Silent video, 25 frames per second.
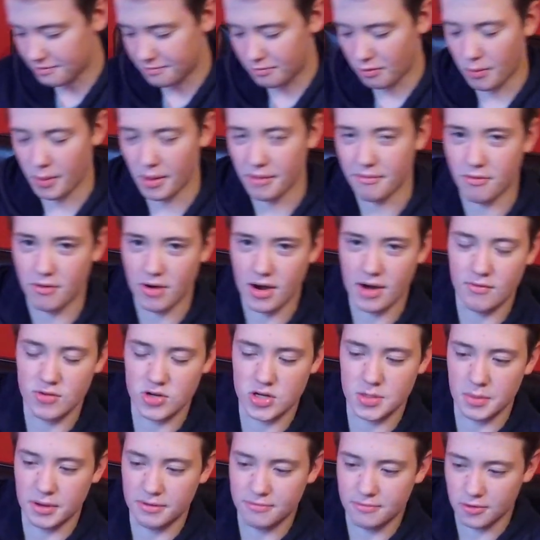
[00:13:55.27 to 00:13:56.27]
4x4 average
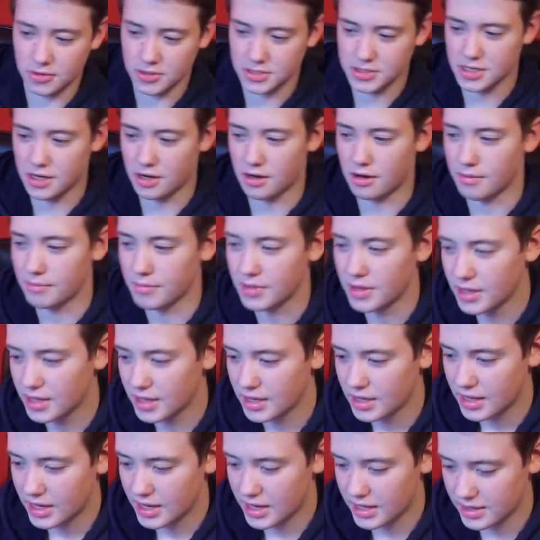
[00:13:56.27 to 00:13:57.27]
at my first comp,
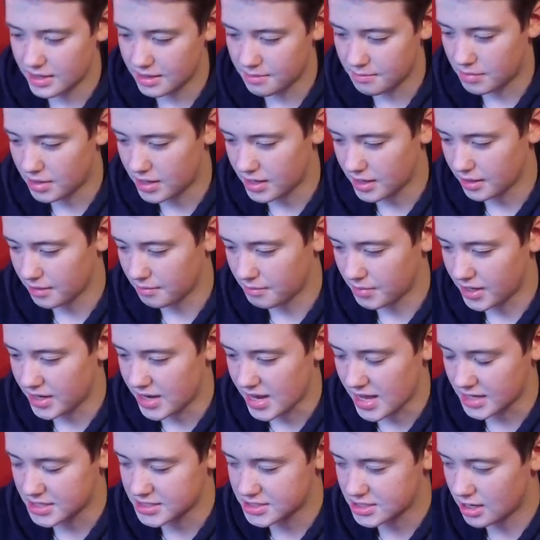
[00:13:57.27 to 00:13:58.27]
and then by my
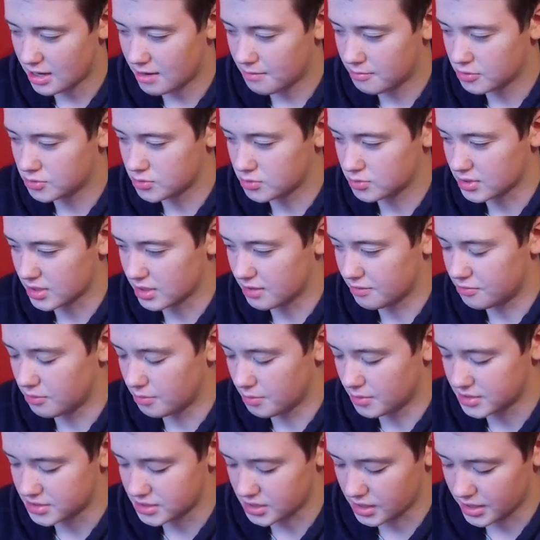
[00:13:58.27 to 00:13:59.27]
next comp, which was like a few
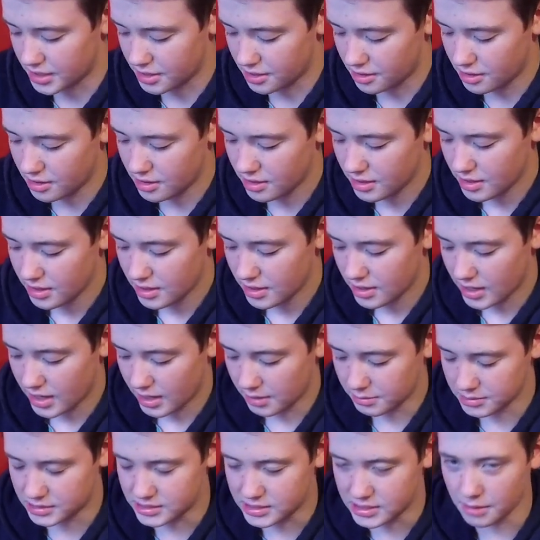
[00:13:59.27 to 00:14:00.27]
months later, I
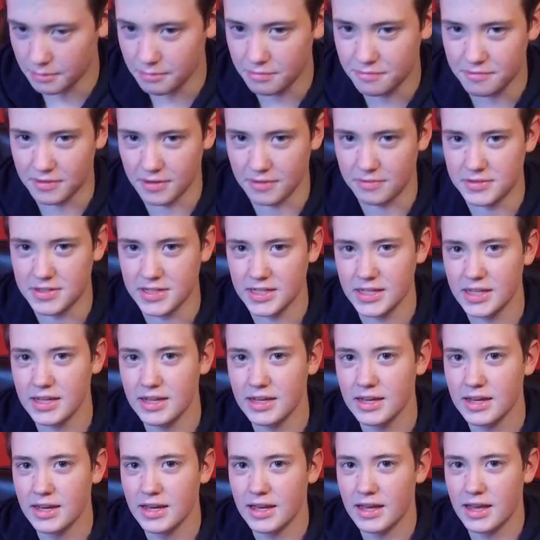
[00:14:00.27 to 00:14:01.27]
was sub 50.
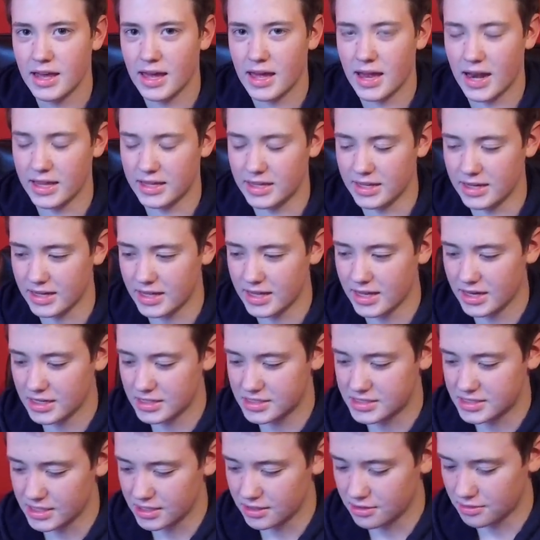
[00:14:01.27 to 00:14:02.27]
And I didn't get a
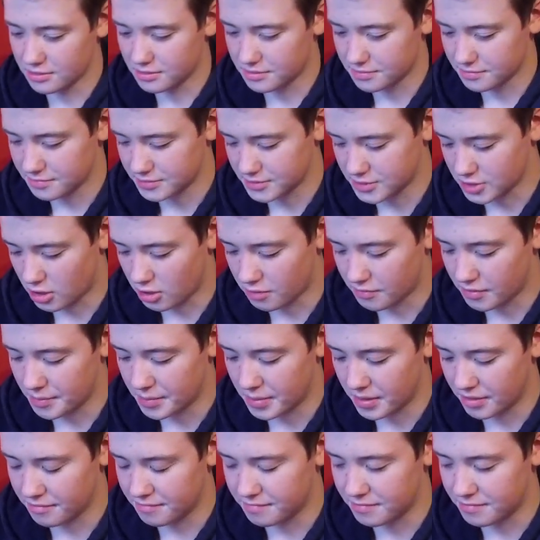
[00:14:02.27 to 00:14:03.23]
single solve above